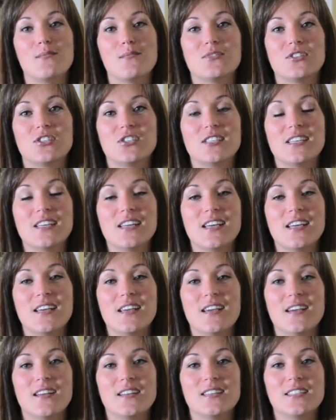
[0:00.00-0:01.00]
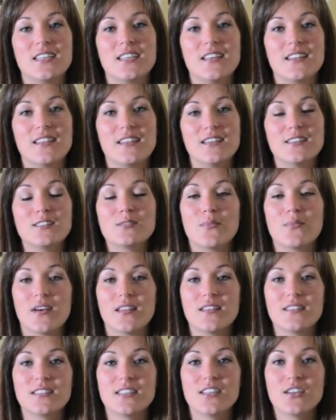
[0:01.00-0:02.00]
She did this
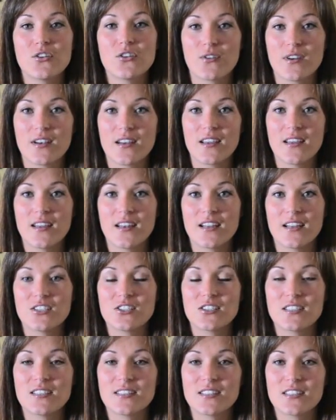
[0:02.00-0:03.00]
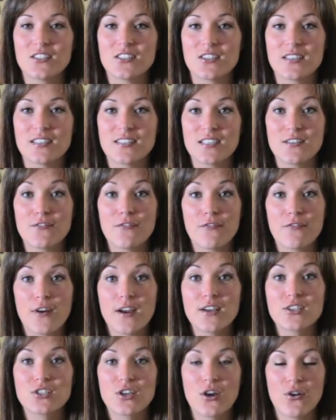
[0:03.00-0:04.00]
month's ingredient and she suggested
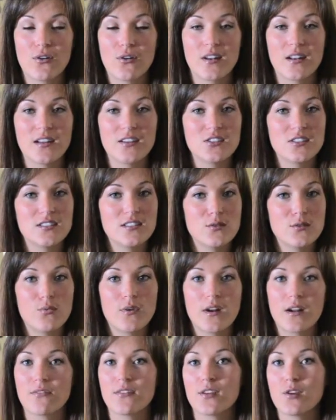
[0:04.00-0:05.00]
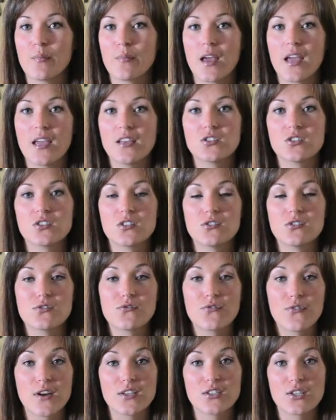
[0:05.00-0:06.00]
fresh coconut. She said, whatever you make, just use a
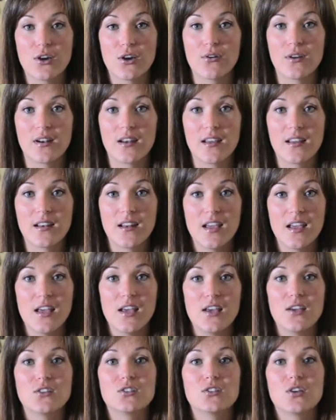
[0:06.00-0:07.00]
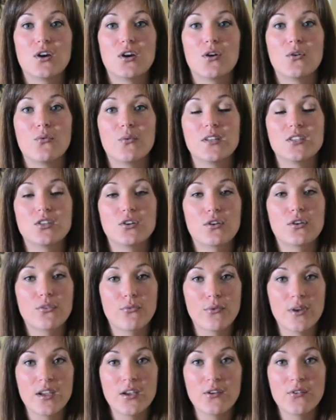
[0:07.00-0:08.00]
fresh coconut. So we took
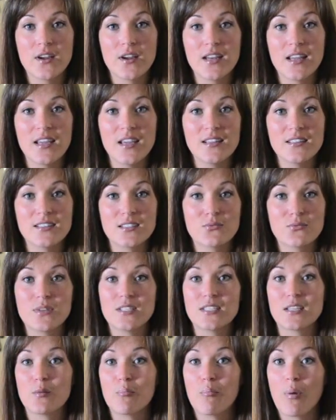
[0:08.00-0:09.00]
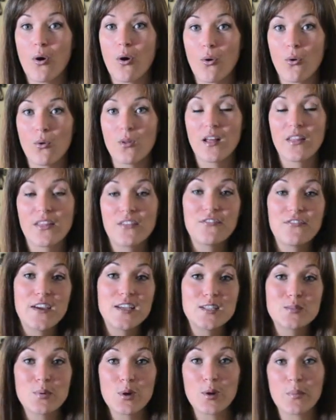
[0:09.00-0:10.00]
3 ingredients, we did a poll on the
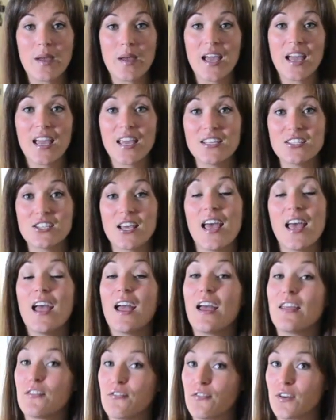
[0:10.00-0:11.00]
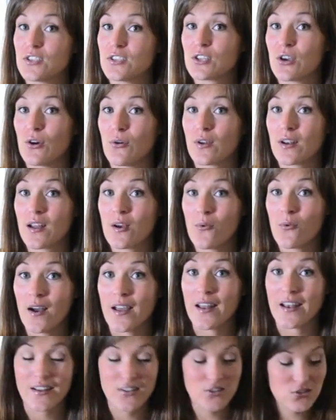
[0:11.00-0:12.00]
Facebook page, and the fresh coconut won.